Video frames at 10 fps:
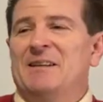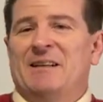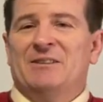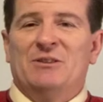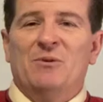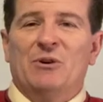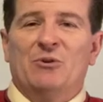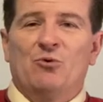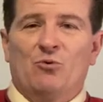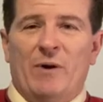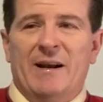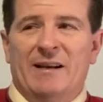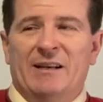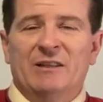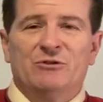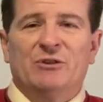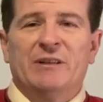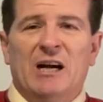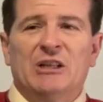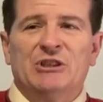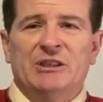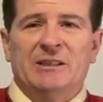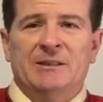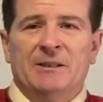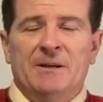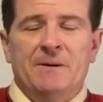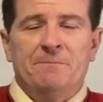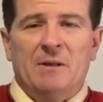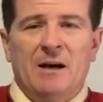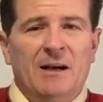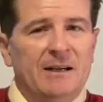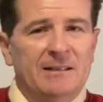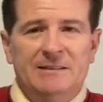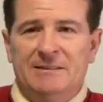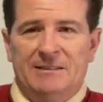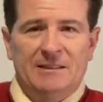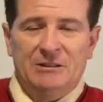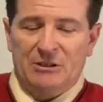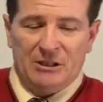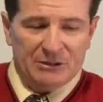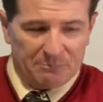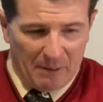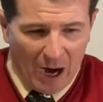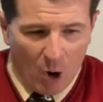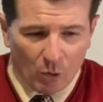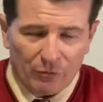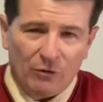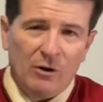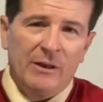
And so a great introduction uh, is, is, is powerful.